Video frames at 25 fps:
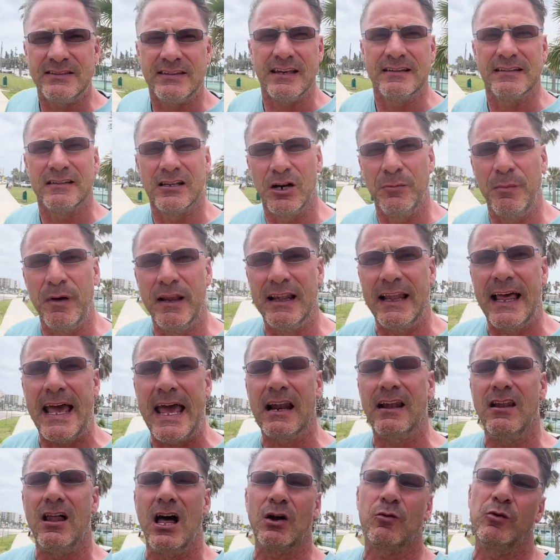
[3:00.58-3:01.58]
a little bit
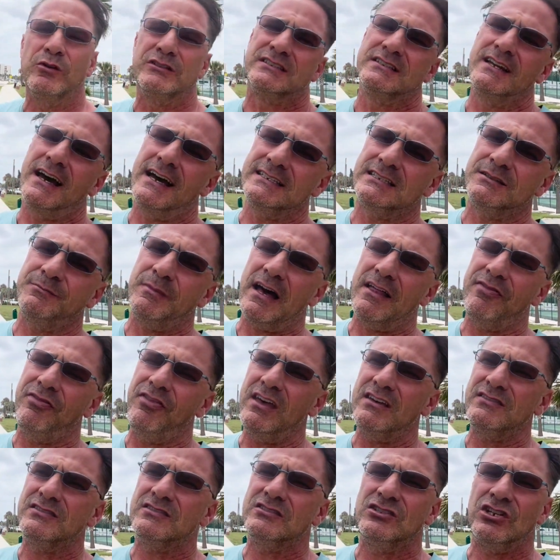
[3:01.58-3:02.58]
landlocked. What's nice about
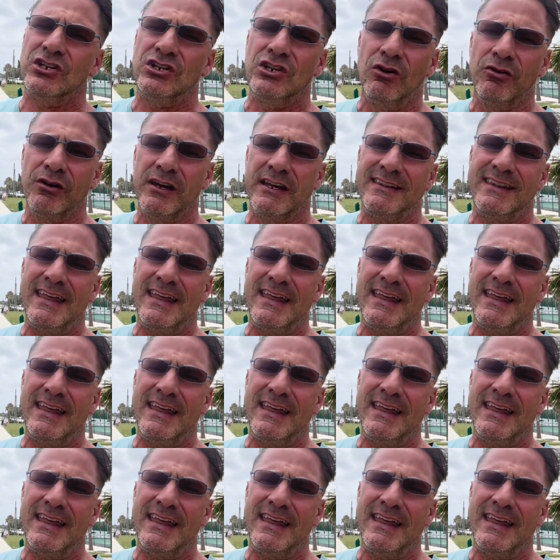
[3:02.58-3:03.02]
this is you don't get